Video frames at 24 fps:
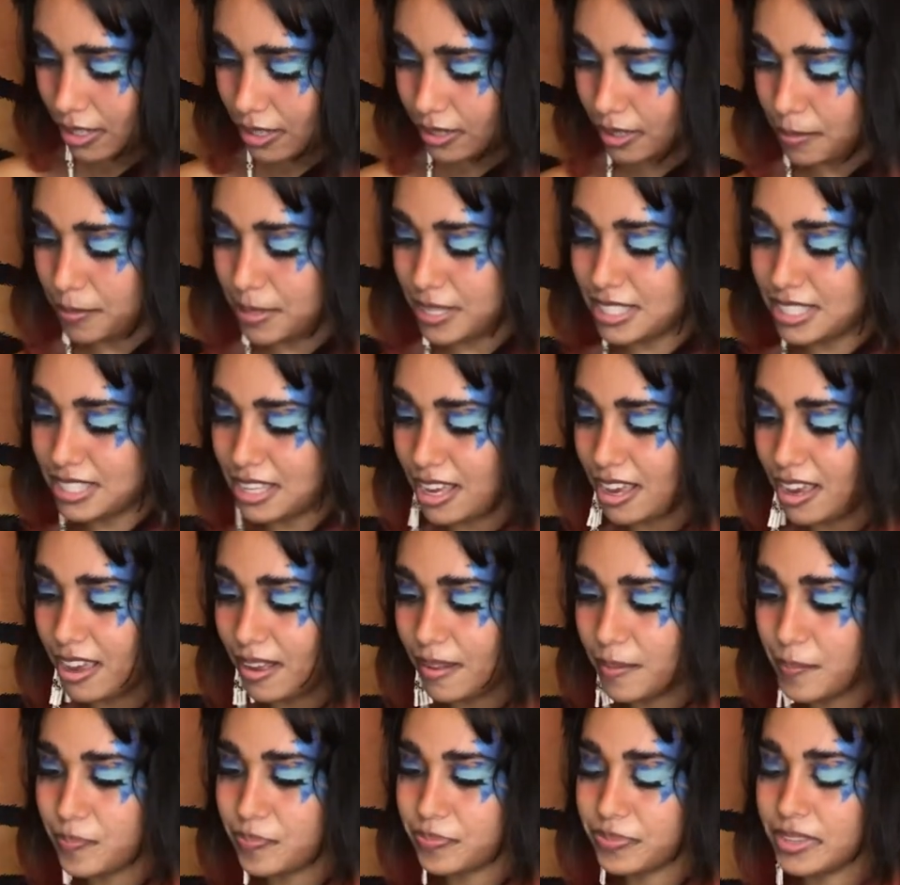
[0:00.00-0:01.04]
Let me see.
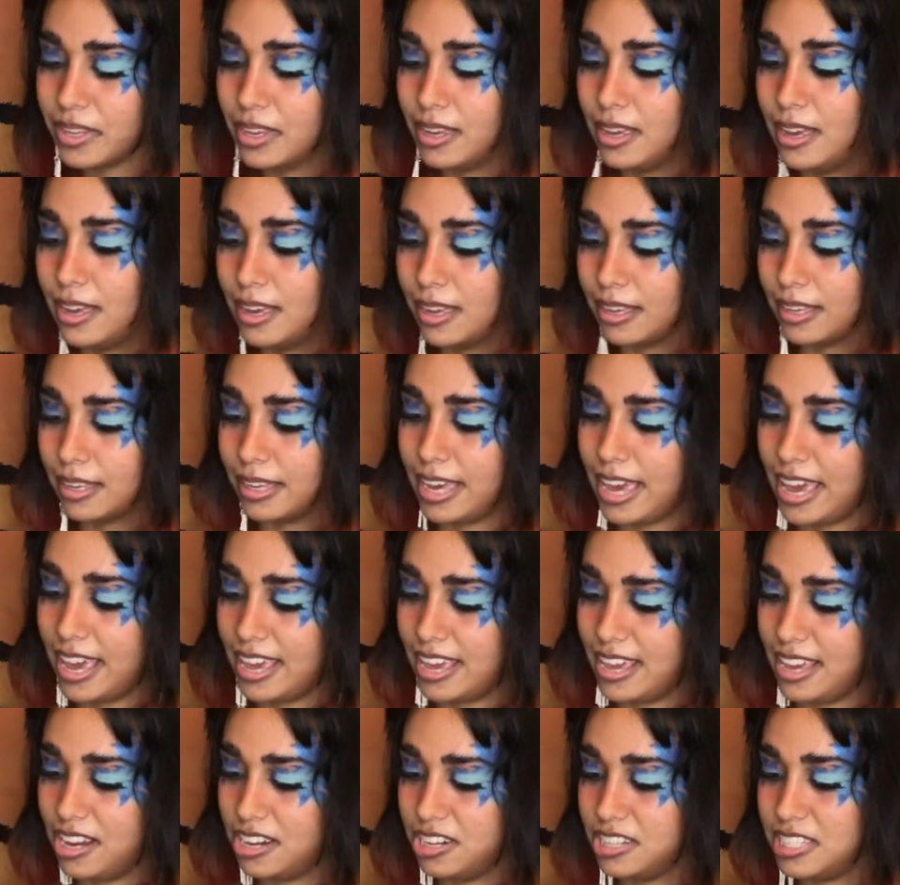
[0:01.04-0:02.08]

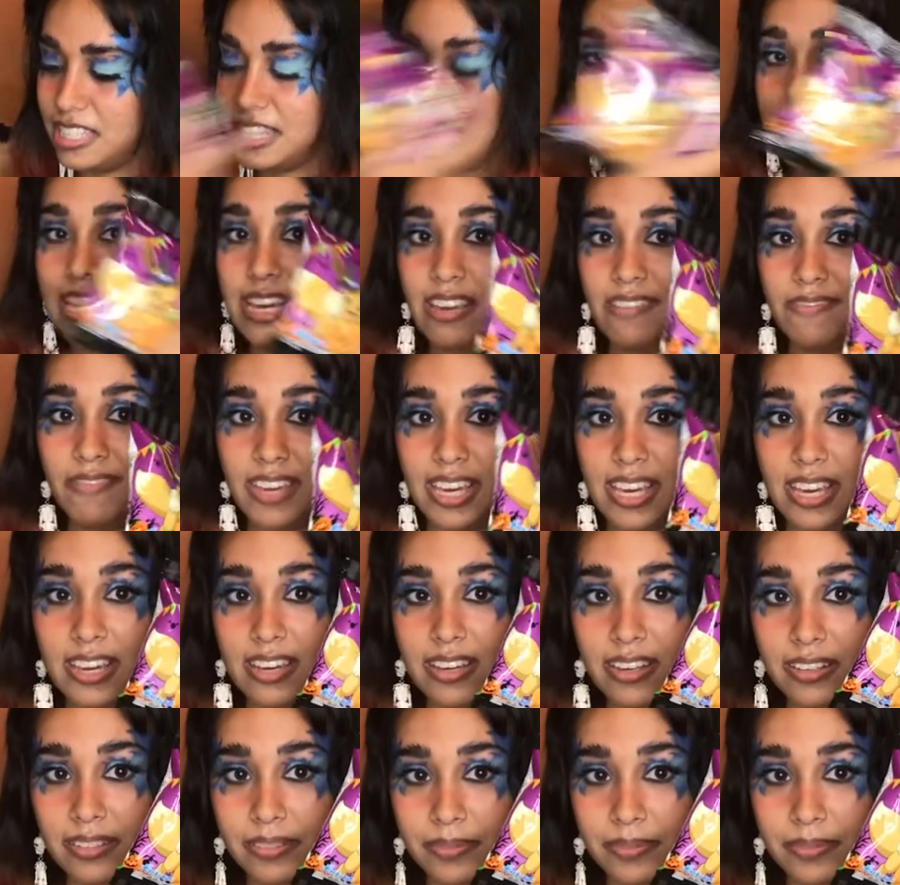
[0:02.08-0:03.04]
Okay, here's Eevee.